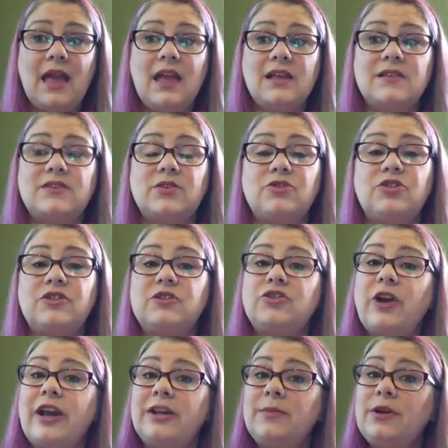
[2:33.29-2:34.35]
So just
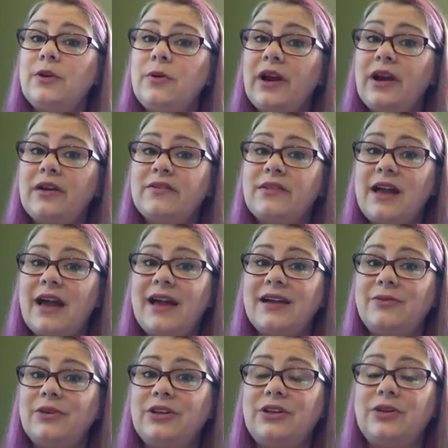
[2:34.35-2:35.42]
try to be aware of
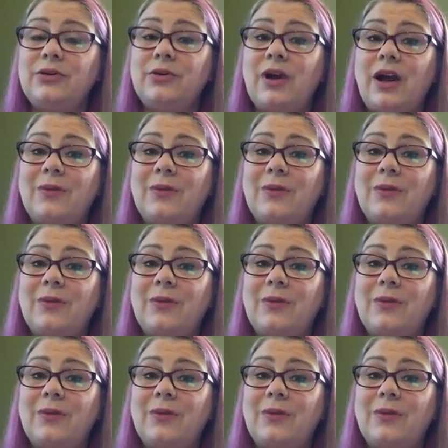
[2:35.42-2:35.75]
that when you,